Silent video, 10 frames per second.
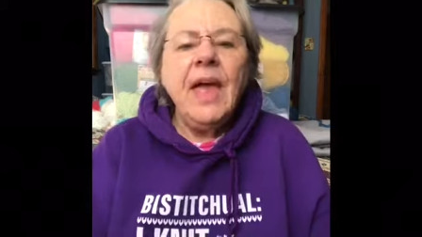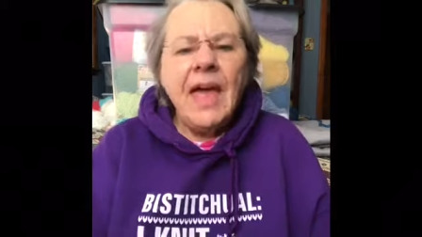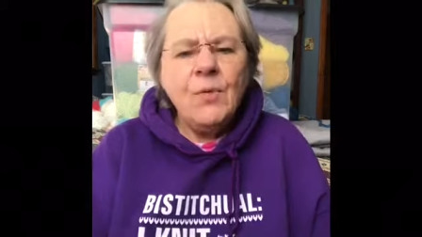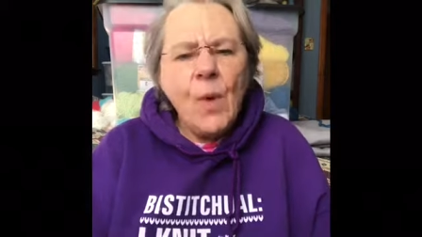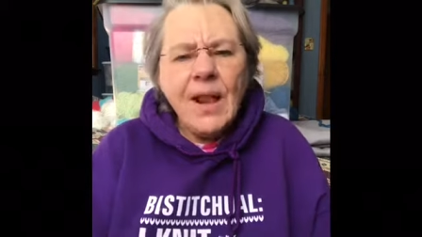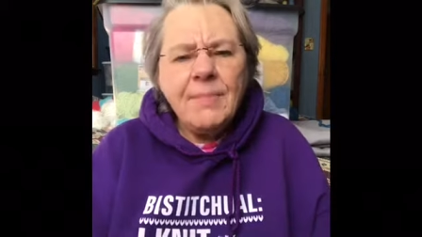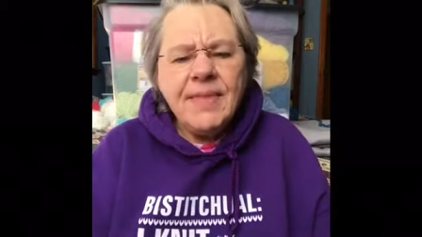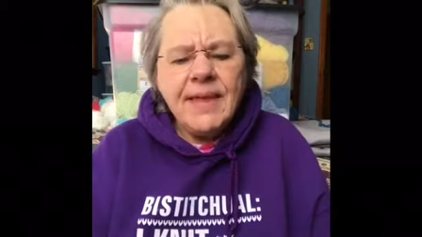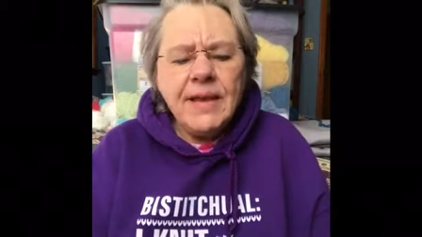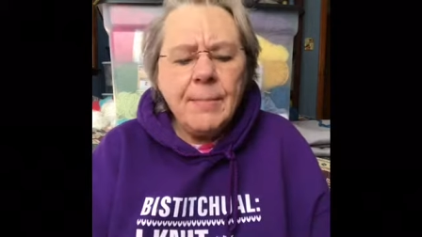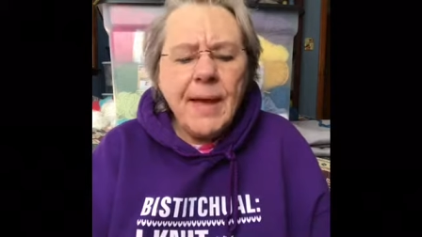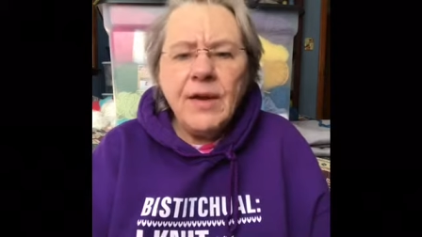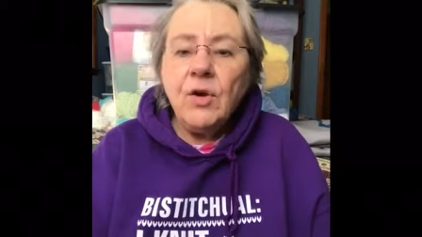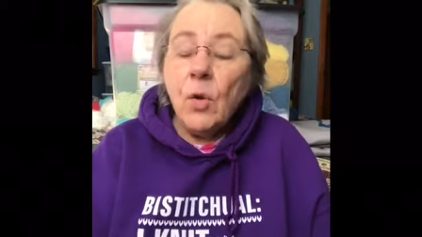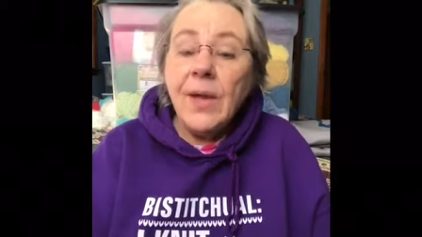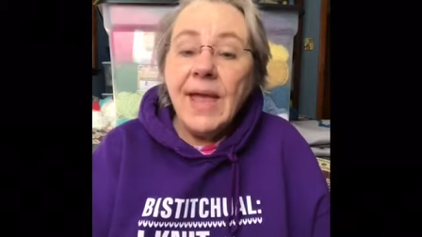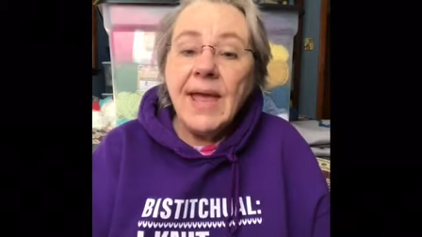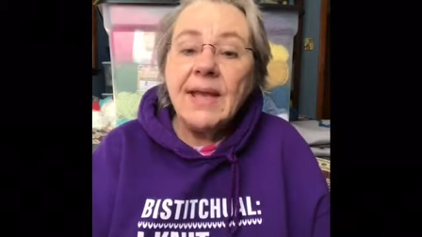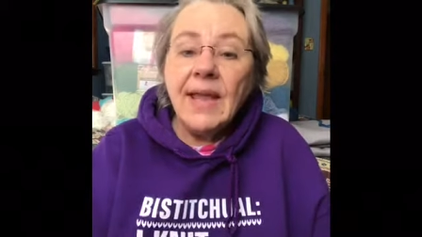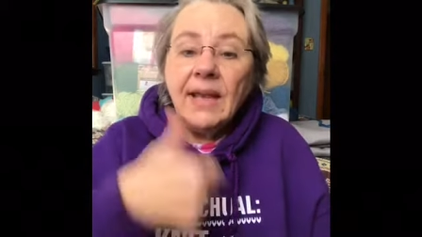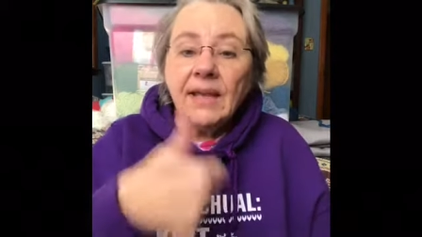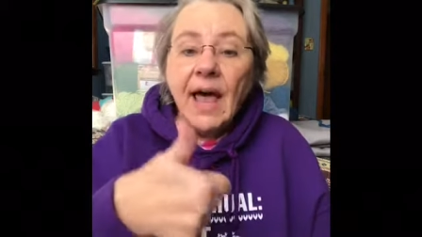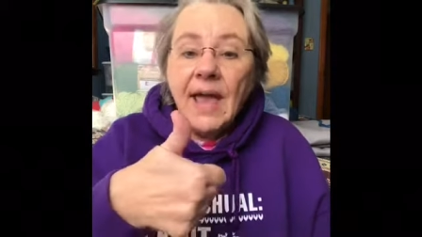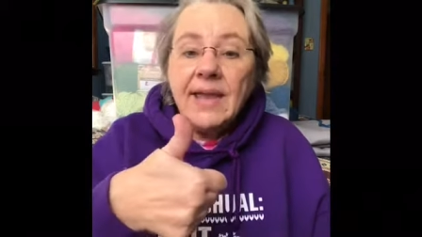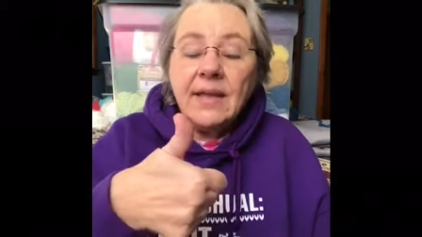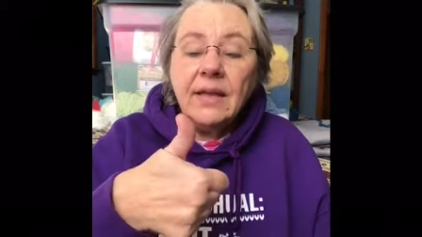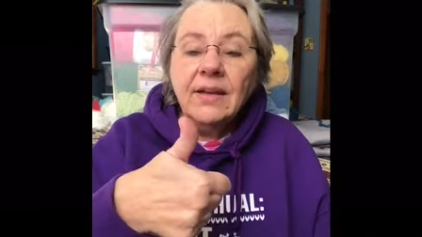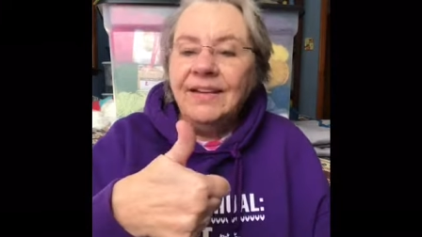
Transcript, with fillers: And while I'm thinking about it, go ahead and like